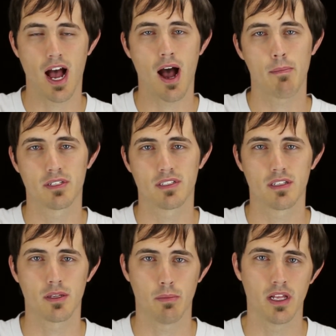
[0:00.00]

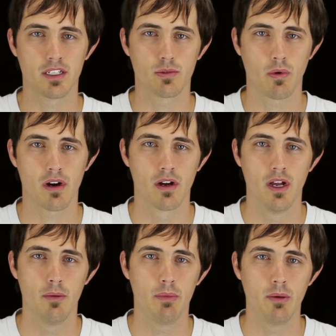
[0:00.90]
opposite the place where
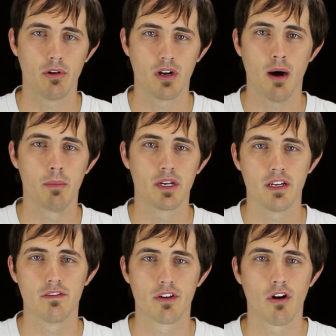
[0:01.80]
people come and
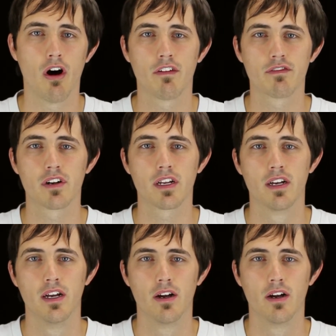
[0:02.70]
give their offering,